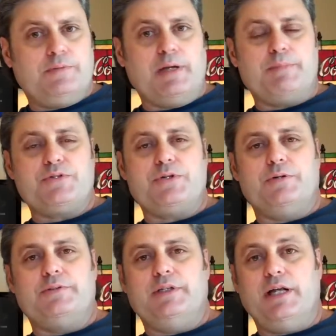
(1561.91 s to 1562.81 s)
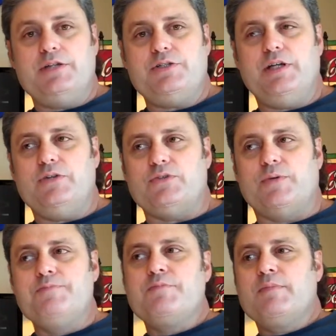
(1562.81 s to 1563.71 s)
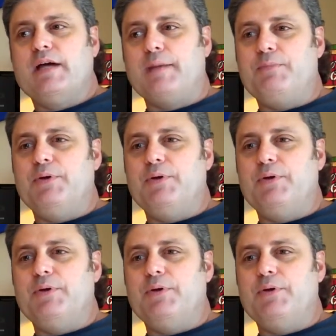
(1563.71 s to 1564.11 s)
episode in H D, so I